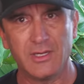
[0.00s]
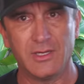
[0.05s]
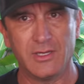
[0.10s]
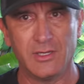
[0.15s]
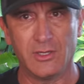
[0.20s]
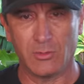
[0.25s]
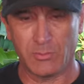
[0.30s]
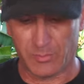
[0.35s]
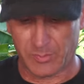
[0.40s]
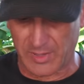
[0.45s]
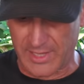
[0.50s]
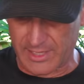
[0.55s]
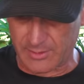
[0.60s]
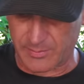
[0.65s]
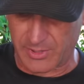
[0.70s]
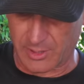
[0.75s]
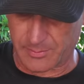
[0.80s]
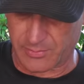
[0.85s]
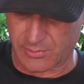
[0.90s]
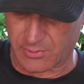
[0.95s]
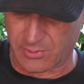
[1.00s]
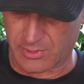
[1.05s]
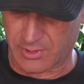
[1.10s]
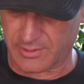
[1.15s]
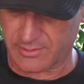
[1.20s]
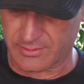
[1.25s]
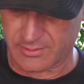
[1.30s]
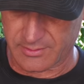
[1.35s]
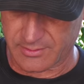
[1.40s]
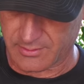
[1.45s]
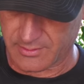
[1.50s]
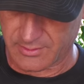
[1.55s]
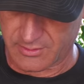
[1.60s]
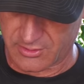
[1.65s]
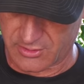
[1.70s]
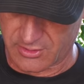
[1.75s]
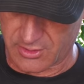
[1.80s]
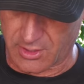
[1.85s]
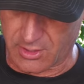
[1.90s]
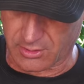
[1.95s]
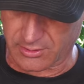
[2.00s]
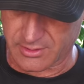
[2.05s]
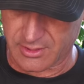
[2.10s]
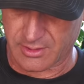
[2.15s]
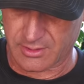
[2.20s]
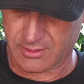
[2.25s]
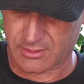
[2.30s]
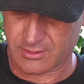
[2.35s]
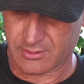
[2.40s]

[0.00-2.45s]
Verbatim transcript: you know, black pepper and salt.